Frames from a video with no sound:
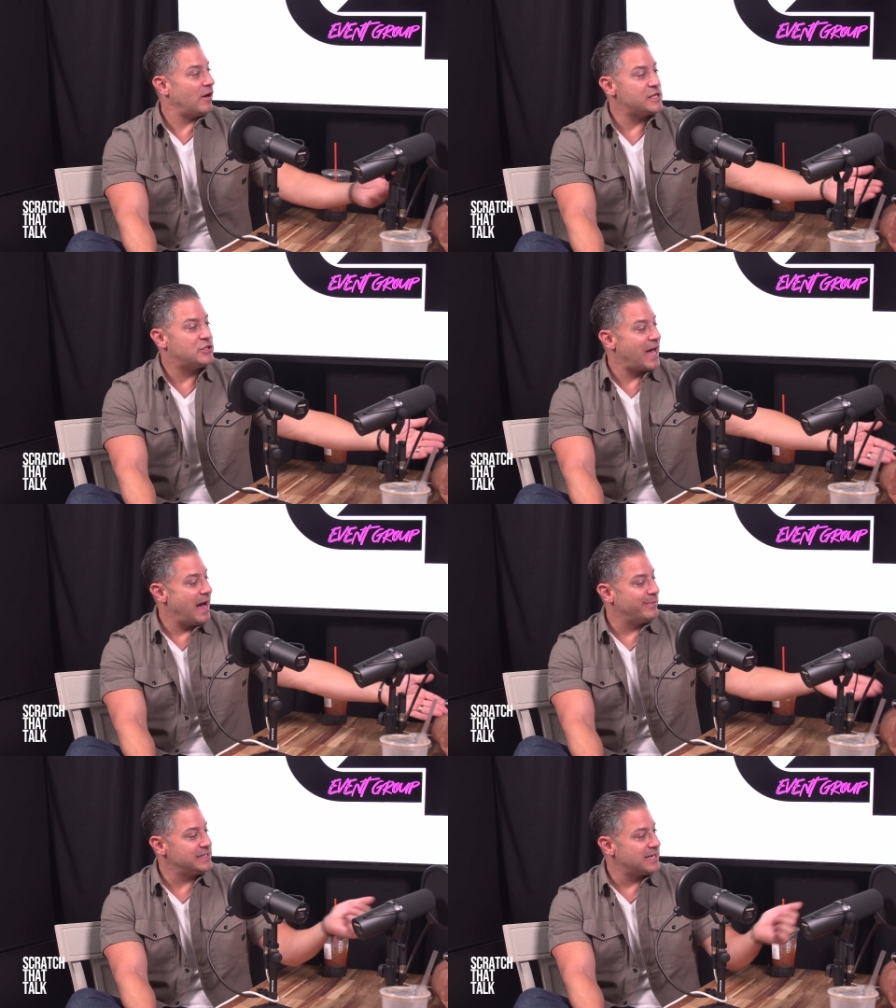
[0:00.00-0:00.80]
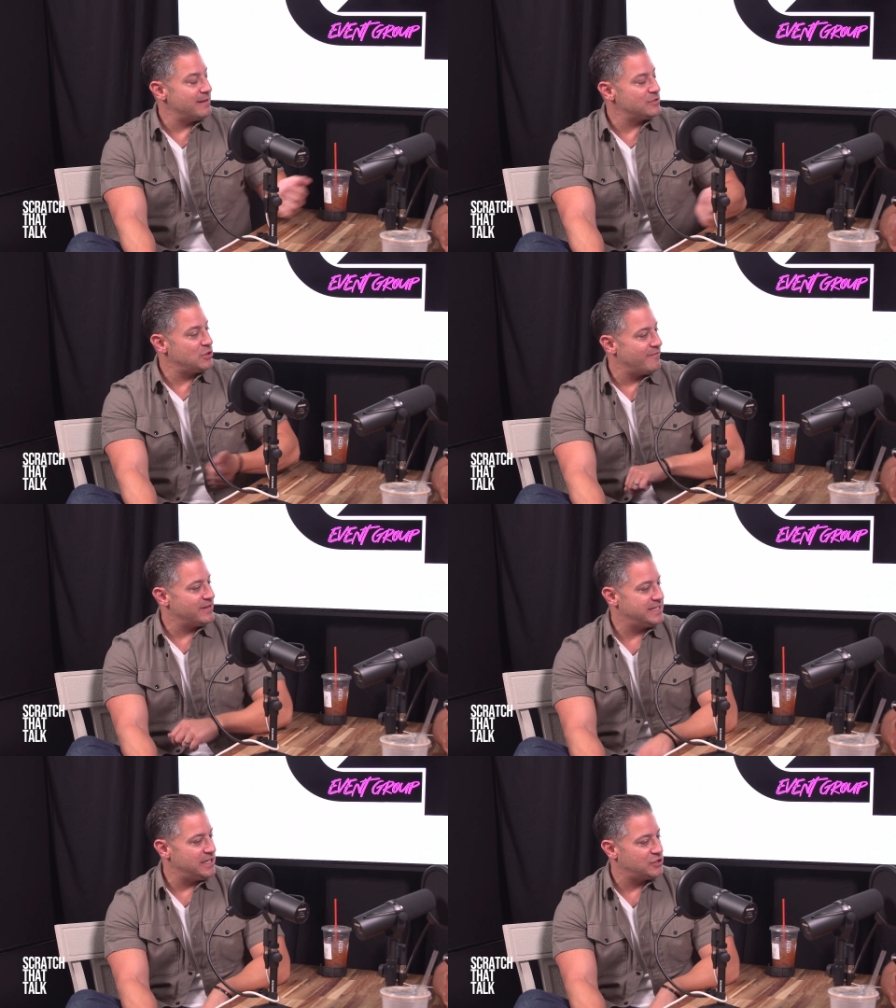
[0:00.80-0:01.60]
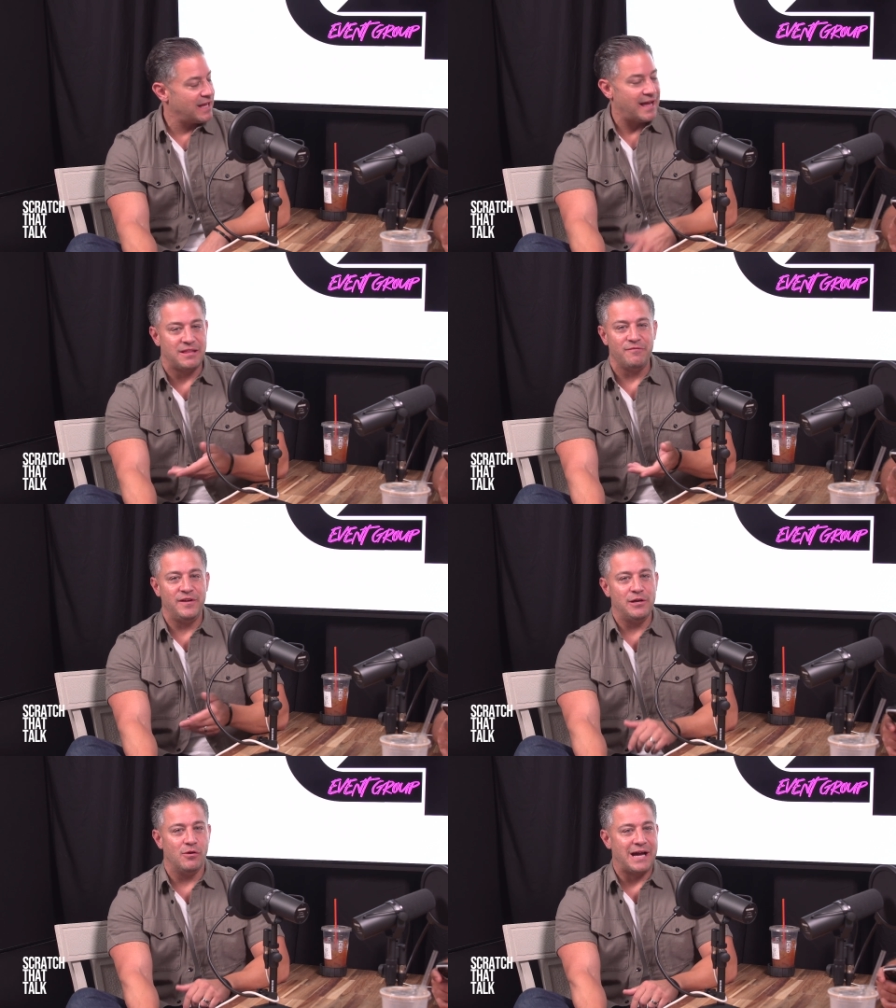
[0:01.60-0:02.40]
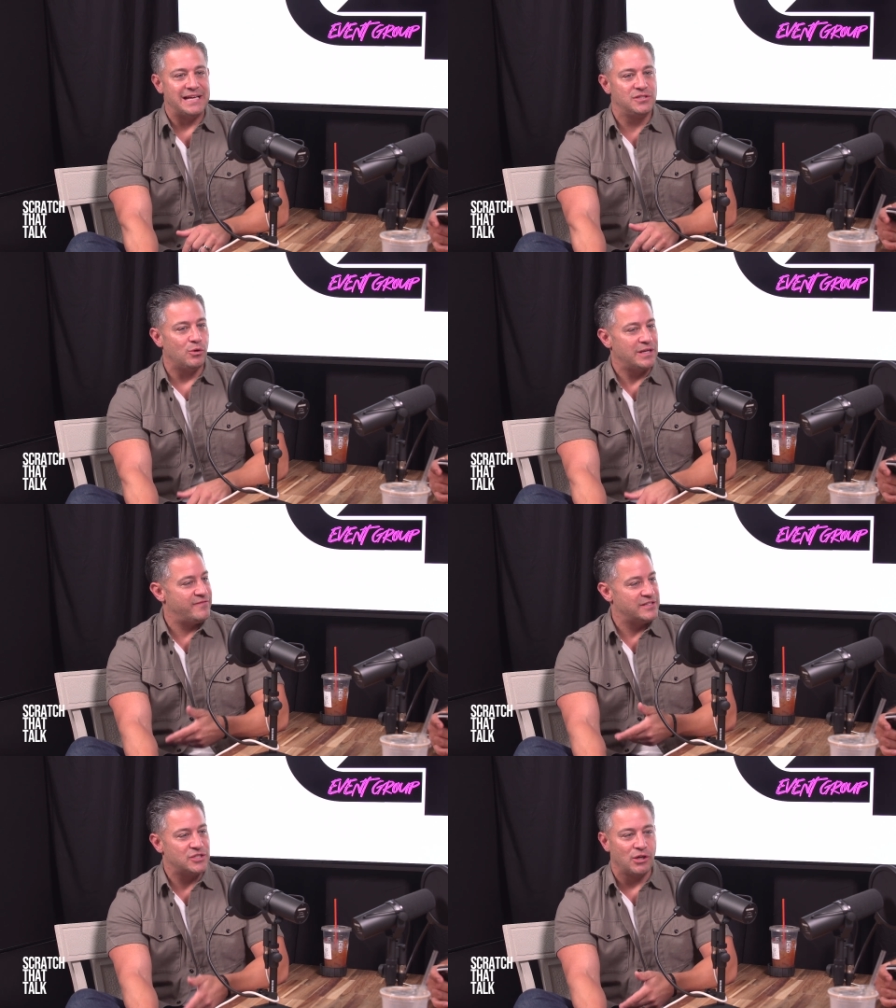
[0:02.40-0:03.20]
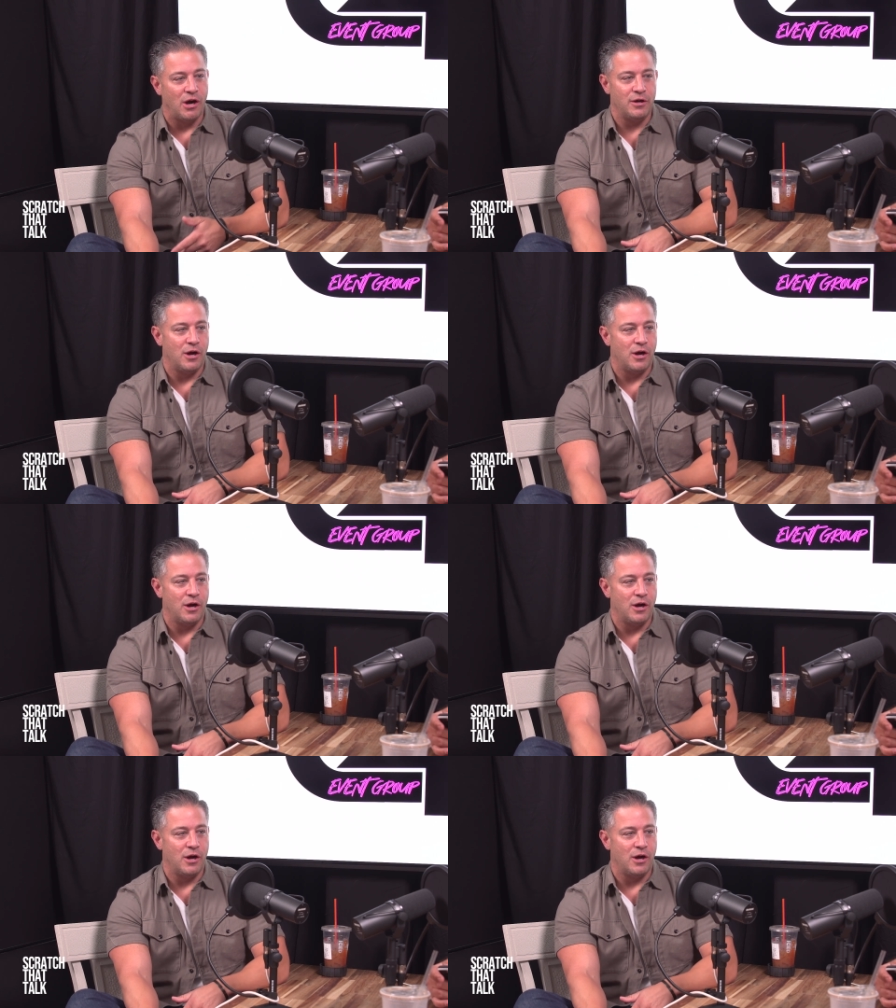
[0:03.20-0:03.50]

How many times do you have a DJ? The video guys don't even start